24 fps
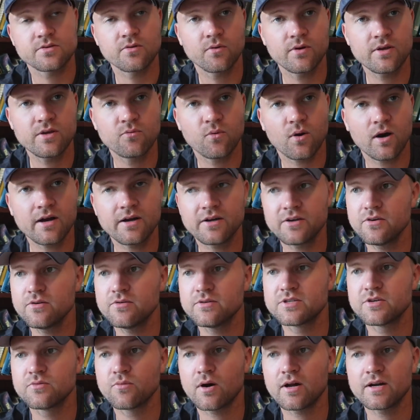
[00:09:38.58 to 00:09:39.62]
what you wanna do
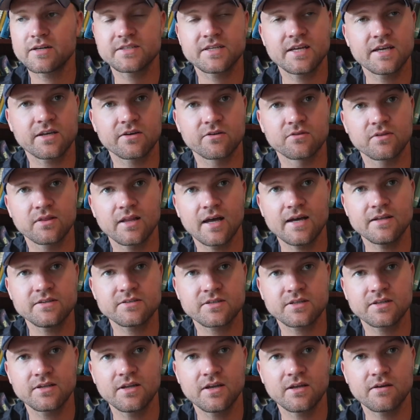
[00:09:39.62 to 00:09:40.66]
is you wanna take your lens
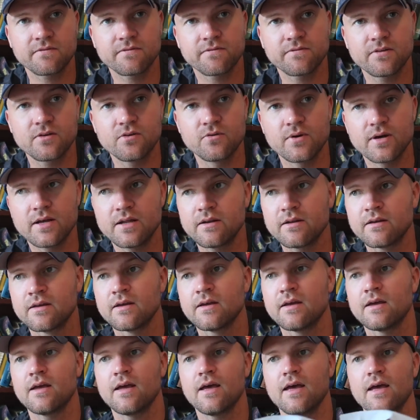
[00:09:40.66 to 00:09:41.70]
cleaning fluid
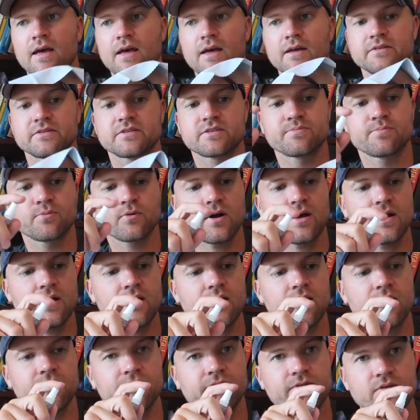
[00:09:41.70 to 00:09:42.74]
and
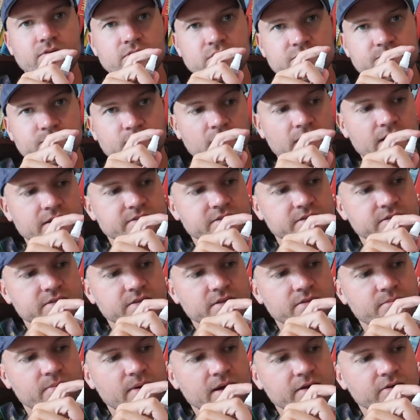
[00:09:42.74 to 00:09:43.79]
spray a few sprays onto
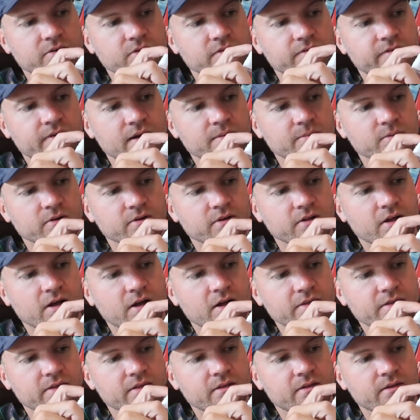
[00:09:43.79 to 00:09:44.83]
the microfiber
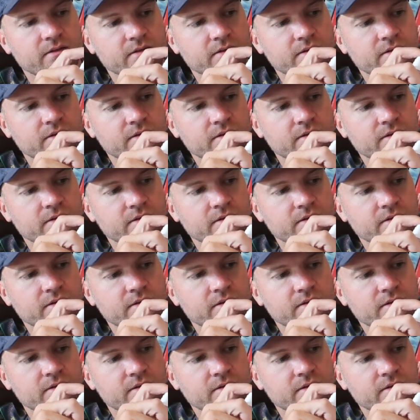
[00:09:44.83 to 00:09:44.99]
cloth.